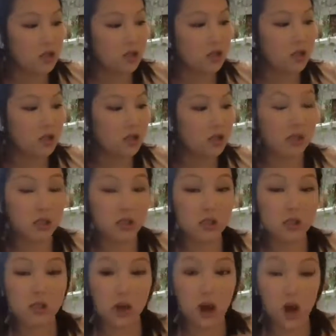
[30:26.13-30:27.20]
this is
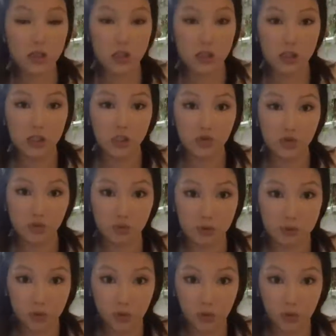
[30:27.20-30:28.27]
causing a huge
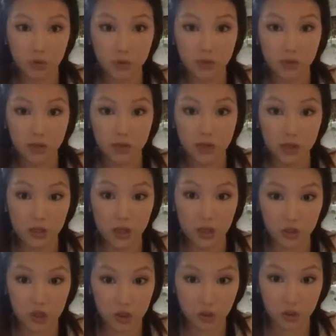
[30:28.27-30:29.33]
ripple in the
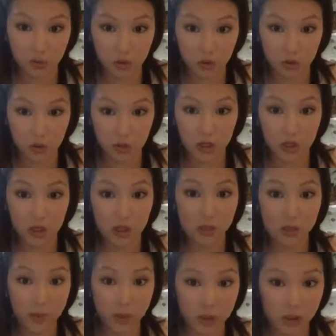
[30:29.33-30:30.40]
Asian community,
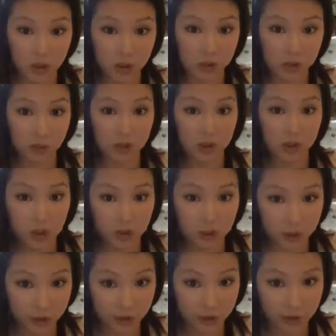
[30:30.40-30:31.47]
especially with younger
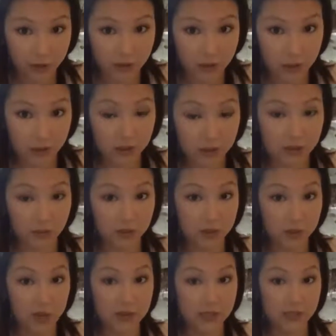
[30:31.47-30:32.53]
generations, and
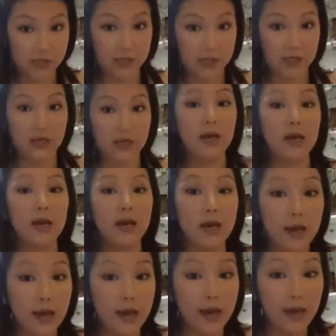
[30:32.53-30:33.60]
realizing,
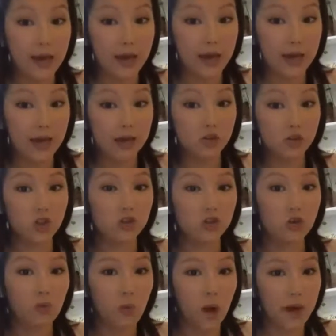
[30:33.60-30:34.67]
hey, do you
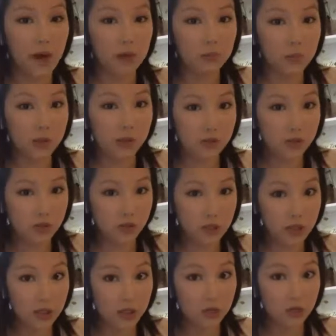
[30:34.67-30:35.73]
know why your parents are
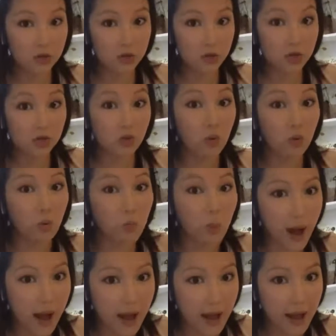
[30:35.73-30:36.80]
here? Do you know
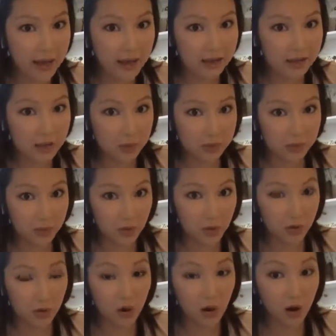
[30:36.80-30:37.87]
why these
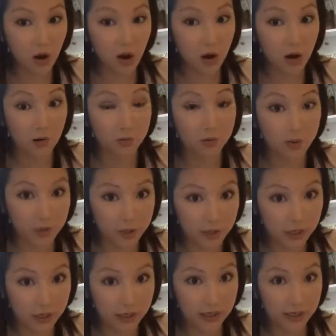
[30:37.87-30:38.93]
people are
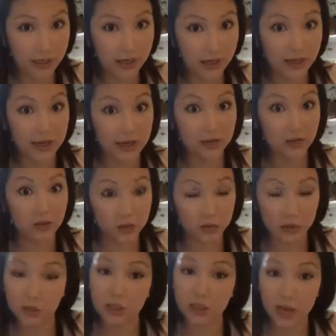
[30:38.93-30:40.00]
bullying and
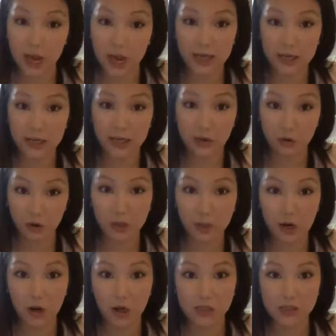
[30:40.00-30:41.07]
literally attacking your
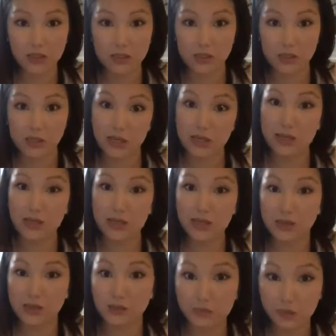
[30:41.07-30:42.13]
parents because they think
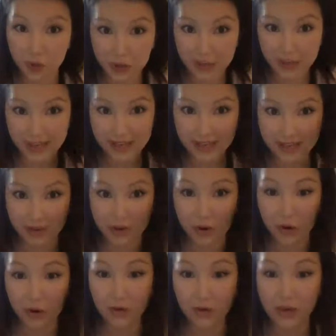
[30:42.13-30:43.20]
it's funny, you
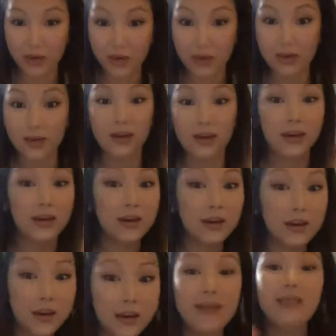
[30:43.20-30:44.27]
know, like,
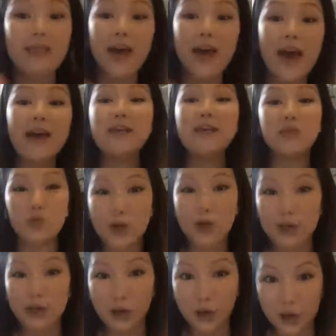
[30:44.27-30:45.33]
and that is where
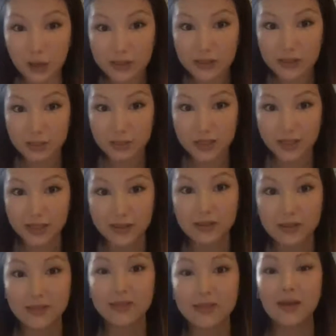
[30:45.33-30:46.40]
it hurts,
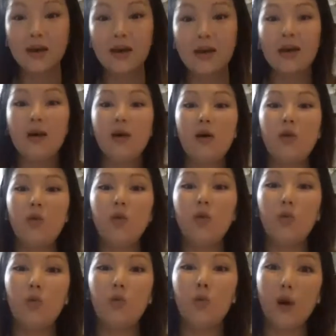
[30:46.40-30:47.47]
because
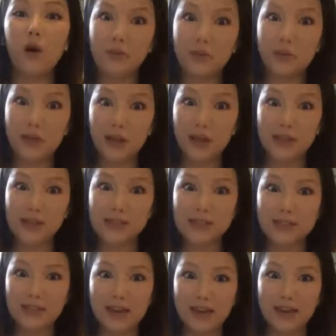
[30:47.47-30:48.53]
we're
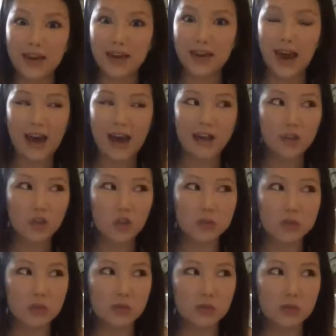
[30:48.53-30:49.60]
realizing like, hey, I
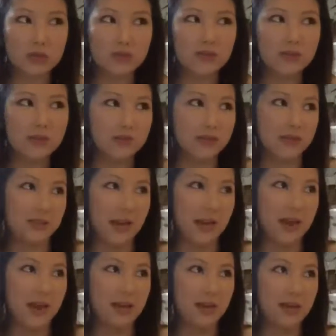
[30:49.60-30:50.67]
contribute to
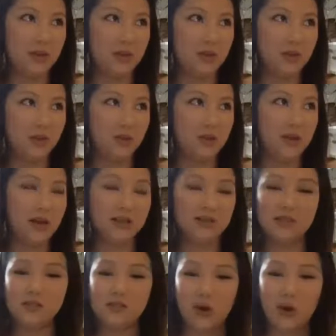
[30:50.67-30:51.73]
society, but then you realize,
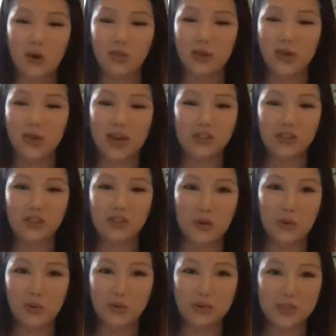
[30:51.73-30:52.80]
no, they actually
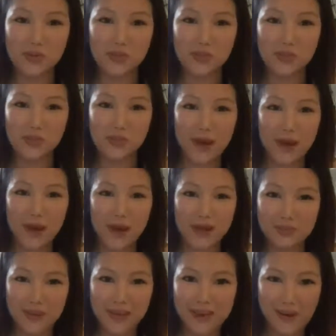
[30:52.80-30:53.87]
don't respect me
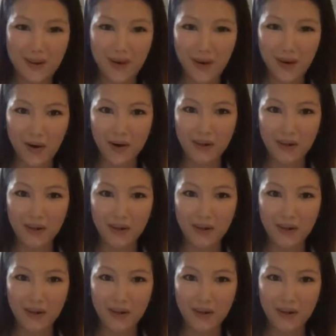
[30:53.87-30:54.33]
at all,